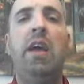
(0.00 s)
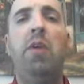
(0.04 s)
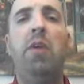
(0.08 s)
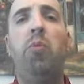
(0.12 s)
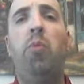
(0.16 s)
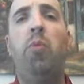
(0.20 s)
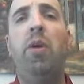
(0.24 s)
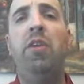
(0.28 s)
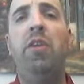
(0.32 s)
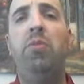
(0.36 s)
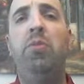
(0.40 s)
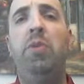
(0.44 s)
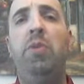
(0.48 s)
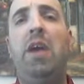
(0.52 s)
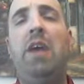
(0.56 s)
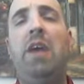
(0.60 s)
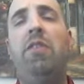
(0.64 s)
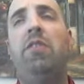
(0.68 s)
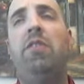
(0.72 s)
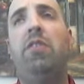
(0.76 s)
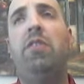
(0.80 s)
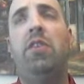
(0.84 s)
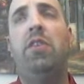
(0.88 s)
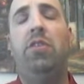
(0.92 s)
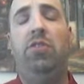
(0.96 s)
Once we
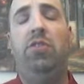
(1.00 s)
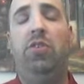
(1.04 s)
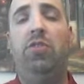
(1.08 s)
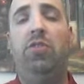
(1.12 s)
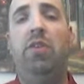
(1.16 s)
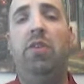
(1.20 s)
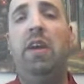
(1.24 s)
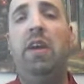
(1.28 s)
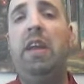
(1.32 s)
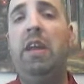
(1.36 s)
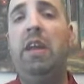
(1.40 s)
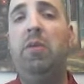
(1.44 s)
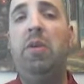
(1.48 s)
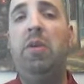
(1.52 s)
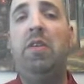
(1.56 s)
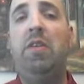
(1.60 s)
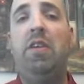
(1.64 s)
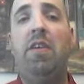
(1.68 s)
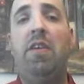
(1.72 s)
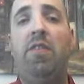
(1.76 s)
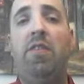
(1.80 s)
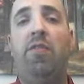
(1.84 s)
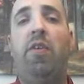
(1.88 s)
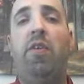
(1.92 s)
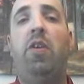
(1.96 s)
have this initial training, we have
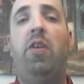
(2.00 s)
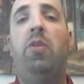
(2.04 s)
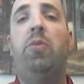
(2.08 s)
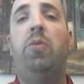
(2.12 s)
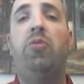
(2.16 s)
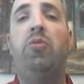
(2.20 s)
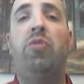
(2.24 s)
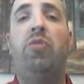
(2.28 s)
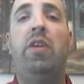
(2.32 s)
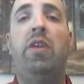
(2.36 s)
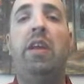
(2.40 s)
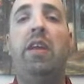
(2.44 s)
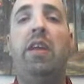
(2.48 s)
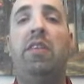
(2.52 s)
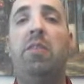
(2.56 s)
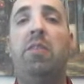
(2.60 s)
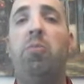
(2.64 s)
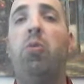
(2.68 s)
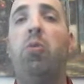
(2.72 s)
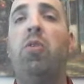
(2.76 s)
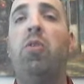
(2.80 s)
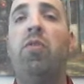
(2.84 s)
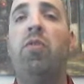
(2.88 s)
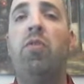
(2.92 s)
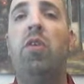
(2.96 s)
to have follow-up training and
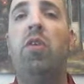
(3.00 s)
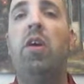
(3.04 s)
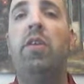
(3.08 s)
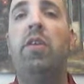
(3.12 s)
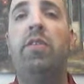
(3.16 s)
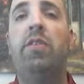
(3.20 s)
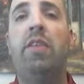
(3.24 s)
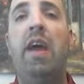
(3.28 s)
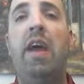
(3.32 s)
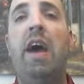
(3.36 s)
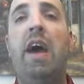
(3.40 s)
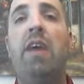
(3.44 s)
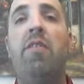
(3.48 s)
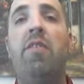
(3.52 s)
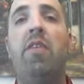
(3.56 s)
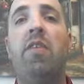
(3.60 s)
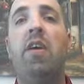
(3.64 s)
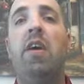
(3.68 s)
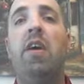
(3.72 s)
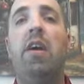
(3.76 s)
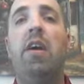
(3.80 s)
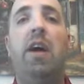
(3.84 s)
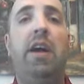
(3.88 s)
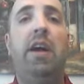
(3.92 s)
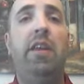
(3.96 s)
support for all staff.
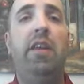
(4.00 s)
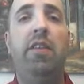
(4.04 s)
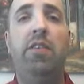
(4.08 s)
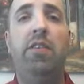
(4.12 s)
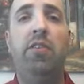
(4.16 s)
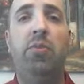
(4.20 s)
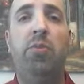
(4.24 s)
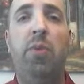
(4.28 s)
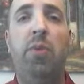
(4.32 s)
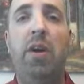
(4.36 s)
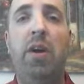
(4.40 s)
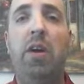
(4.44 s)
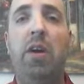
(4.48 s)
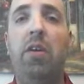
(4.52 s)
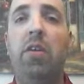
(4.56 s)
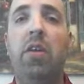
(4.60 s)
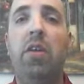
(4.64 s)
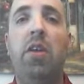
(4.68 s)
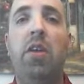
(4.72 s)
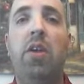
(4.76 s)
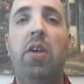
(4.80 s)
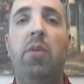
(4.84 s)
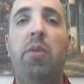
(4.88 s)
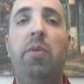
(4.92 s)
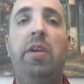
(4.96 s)
I know this as well.
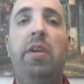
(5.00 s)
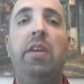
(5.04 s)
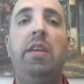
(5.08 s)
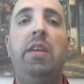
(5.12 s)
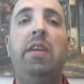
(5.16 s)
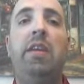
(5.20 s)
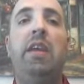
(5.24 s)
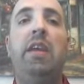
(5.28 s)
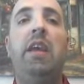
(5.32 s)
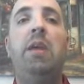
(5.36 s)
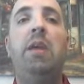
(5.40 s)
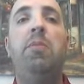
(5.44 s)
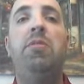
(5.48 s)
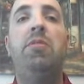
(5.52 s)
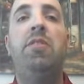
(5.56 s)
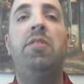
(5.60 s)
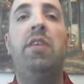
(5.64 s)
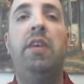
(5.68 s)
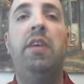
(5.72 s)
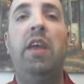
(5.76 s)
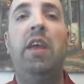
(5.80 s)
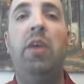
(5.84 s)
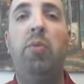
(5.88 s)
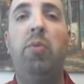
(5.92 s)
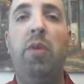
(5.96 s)
We need to keep
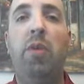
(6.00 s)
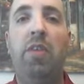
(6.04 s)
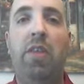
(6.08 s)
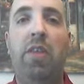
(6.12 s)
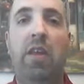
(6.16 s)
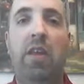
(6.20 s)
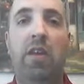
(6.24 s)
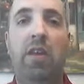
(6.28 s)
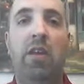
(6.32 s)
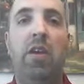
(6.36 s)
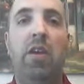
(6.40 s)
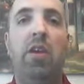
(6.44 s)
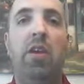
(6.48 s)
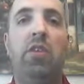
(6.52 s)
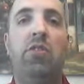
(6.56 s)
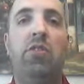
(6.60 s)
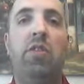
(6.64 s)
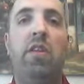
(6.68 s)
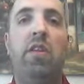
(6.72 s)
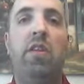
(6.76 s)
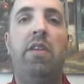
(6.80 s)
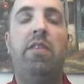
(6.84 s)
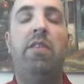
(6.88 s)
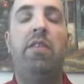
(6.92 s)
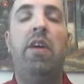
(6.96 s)
sticking with it,
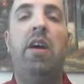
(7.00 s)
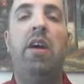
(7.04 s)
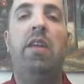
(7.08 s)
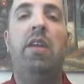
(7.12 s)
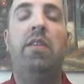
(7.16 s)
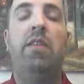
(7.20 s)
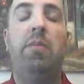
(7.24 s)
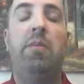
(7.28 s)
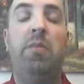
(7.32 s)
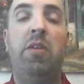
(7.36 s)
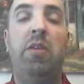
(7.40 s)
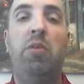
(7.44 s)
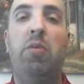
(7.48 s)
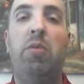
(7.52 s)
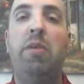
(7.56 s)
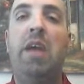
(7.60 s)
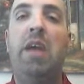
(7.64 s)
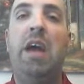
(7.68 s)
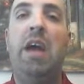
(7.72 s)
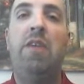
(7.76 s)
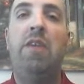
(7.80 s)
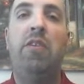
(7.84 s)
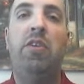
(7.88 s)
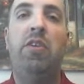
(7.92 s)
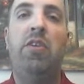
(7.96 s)
so that it's not something where
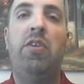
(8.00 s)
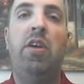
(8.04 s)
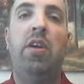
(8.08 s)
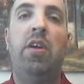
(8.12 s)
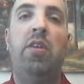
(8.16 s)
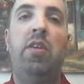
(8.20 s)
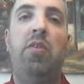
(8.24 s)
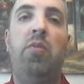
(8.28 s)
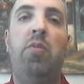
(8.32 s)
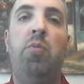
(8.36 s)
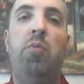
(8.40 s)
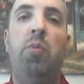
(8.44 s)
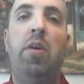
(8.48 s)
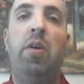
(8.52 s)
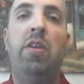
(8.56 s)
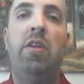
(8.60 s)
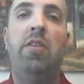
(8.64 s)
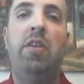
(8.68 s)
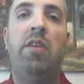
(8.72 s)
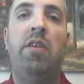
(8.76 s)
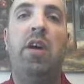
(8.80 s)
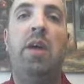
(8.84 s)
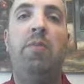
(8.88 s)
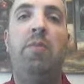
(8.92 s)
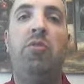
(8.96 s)
we have a
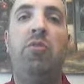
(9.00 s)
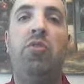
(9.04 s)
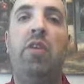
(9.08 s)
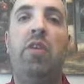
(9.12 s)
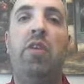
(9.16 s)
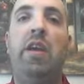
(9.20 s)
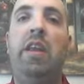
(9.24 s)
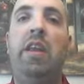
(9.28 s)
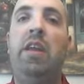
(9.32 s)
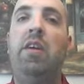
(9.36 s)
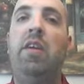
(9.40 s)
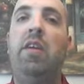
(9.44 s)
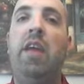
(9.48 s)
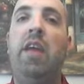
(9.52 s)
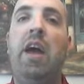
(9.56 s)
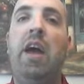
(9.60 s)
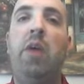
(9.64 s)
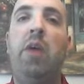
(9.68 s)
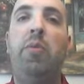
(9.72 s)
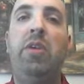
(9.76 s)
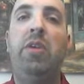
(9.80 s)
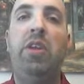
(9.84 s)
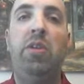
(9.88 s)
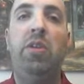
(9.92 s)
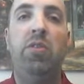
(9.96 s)
one-time training on
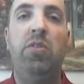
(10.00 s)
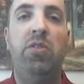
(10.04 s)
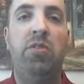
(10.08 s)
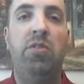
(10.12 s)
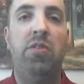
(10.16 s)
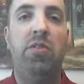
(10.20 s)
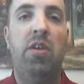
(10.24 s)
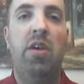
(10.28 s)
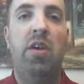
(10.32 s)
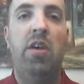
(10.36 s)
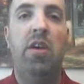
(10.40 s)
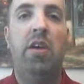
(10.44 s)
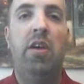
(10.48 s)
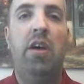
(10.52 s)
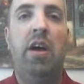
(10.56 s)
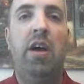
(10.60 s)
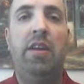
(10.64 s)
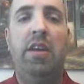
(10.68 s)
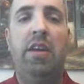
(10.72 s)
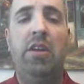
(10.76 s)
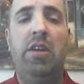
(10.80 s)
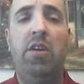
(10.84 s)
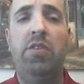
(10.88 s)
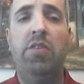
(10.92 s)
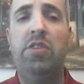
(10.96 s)
how we use
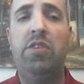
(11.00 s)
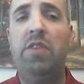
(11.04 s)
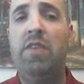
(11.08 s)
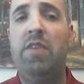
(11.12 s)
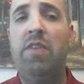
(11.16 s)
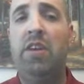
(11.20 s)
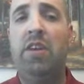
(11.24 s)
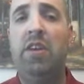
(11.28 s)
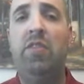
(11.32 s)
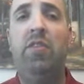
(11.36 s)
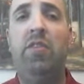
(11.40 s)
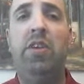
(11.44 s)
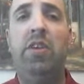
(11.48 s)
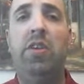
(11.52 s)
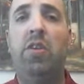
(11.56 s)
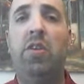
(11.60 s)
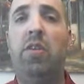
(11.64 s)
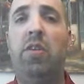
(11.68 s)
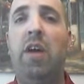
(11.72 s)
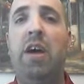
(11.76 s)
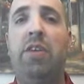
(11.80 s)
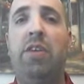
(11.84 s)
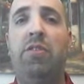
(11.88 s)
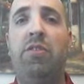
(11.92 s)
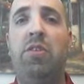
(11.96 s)
technology effectively in our
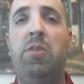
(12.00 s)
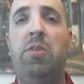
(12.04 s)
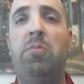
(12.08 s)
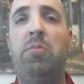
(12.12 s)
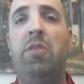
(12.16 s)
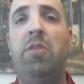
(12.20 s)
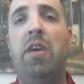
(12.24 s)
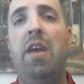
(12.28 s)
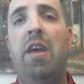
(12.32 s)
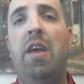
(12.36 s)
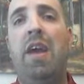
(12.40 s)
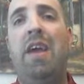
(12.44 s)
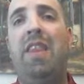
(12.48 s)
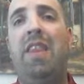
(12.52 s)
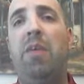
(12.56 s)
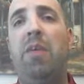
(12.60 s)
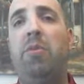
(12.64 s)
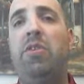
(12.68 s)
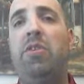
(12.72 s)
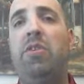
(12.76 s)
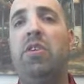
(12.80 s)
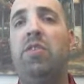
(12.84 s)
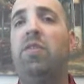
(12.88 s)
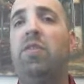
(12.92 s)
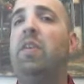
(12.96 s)
classrooms, and then
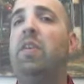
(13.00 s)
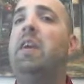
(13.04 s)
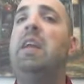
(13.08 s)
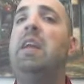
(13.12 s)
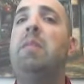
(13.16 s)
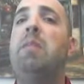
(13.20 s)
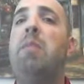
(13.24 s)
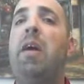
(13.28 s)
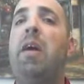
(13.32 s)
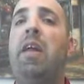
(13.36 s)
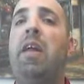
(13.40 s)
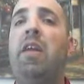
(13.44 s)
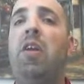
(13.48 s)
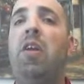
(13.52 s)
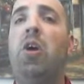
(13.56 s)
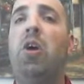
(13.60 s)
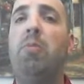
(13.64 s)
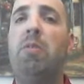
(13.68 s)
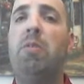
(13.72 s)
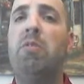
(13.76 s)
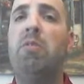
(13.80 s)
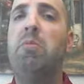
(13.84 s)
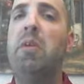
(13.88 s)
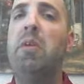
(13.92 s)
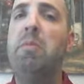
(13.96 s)
we just forget about it and
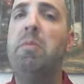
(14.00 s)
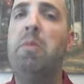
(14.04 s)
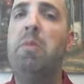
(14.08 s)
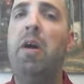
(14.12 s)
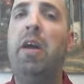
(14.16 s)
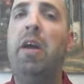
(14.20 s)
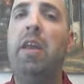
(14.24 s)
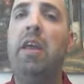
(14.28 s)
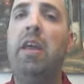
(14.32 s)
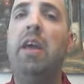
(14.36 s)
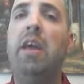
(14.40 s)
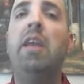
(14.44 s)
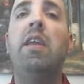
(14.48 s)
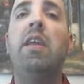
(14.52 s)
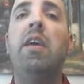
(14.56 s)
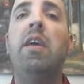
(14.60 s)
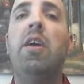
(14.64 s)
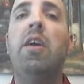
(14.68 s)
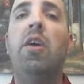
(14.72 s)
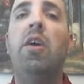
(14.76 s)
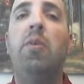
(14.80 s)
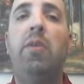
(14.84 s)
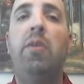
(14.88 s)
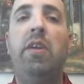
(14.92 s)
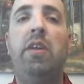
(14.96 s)
hope everybody bought in.
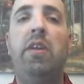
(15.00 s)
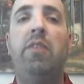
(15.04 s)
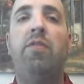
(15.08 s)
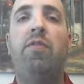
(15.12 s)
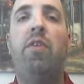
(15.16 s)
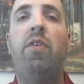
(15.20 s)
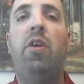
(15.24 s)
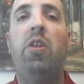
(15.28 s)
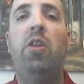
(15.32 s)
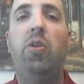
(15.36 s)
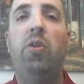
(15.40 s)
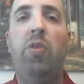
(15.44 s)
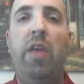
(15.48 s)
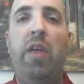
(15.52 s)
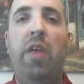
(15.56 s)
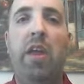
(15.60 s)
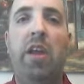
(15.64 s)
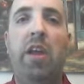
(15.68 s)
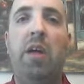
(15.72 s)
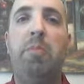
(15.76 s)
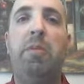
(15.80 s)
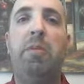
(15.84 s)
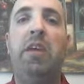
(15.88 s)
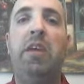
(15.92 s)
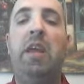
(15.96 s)
We need to follow
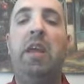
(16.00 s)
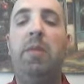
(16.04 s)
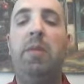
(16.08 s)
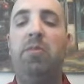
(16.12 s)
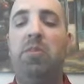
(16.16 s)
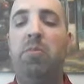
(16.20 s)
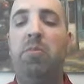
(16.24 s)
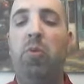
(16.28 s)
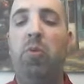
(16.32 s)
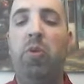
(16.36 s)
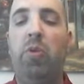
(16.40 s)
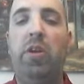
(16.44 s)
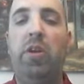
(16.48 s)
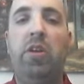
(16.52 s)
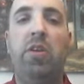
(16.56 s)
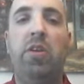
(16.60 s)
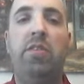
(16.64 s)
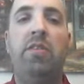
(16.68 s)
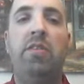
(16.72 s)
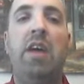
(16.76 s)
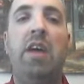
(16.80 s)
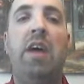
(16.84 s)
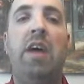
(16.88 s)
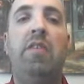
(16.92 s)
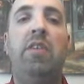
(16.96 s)
that up and keep supporting our
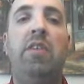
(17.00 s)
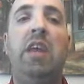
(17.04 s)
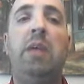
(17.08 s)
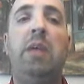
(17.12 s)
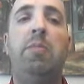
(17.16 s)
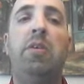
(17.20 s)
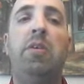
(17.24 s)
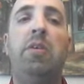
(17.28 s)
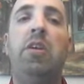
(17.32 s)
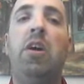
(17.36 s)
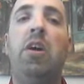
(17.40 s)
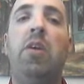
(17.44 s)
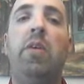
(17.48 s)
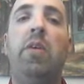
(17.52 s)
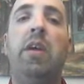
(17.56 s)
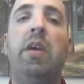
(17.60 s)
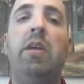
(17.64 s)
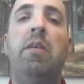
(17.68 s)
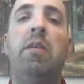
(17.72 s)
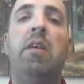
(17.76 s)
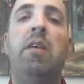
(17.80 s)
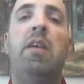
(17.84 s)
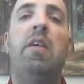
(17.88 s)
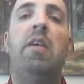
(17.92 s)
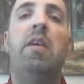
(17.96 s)
staff to keep it
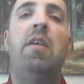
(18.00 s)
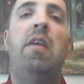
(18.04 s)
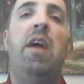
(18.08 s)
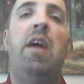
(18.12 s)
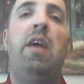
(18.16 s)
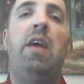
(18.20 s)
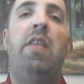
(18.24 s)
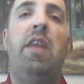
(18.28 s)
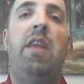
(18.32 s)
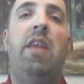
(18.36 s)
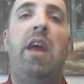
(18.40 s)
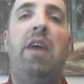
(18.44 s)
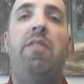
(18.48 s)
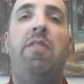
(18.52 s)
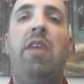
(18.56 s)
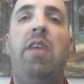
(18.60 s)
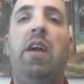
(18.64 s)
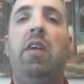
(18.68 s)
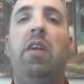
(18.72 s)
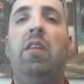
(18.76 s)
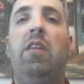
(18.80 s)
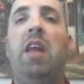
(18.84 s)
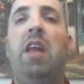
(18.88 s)
going. And then have that